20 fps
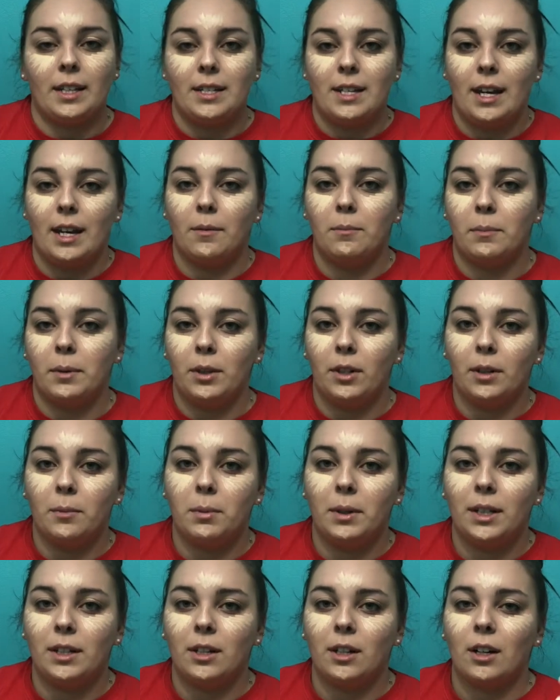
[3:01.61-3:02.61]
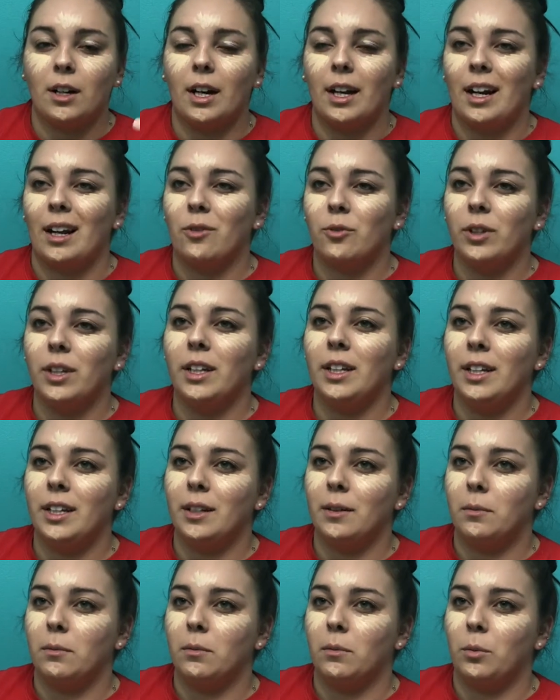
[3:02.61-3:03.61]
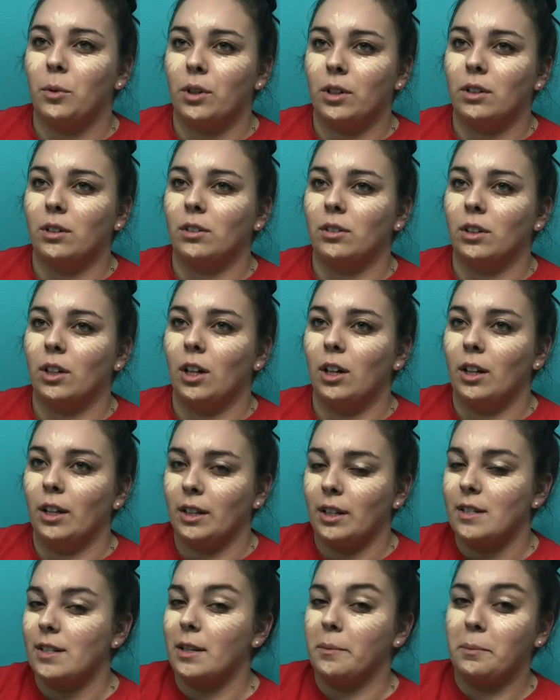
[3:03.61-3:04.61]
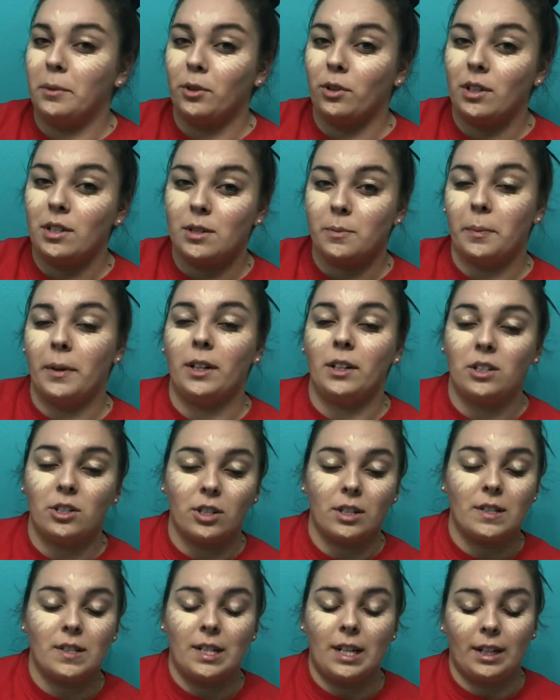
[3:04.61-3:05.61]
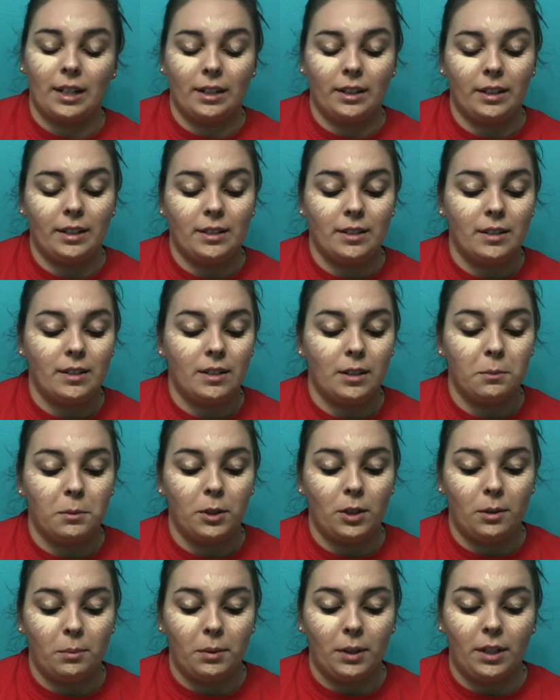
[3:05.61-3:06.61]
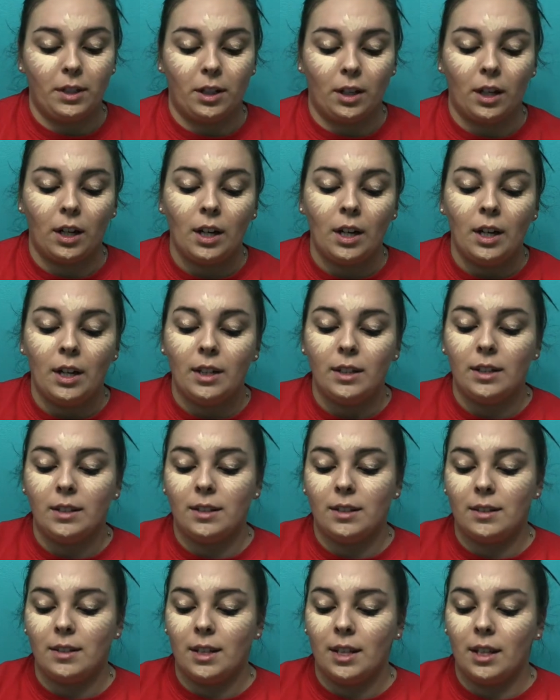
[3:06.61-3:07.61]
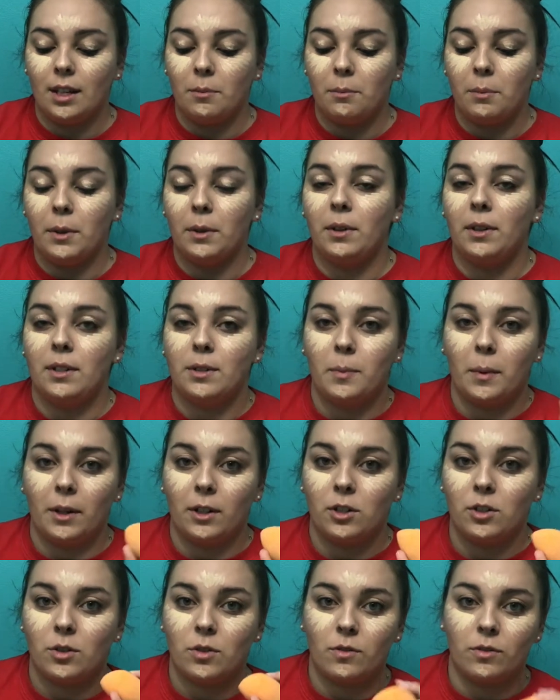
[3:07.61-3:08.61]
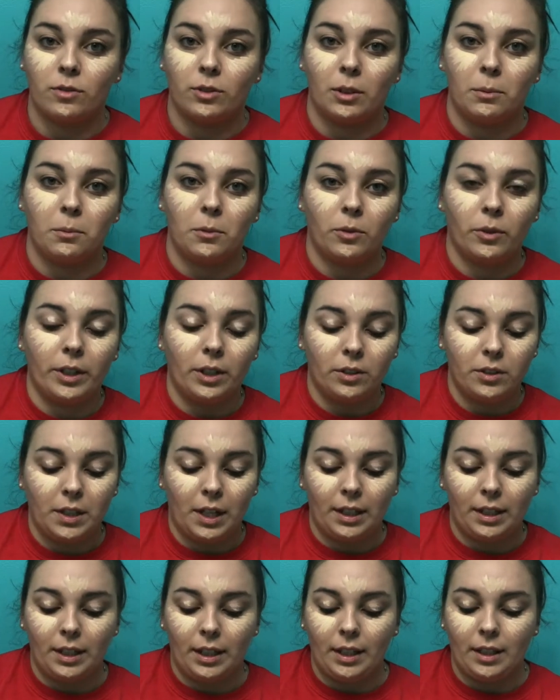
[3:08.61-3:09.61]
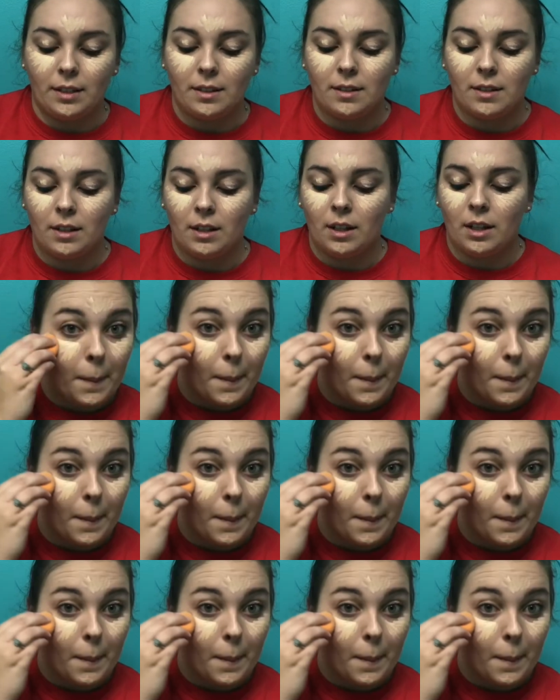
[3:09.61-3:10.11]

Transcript: a damp beauty blender, and I really need to work on calling this a beauty sponge because technically this isn't a beauty blender. This is the beauty sponge from Real Techniques.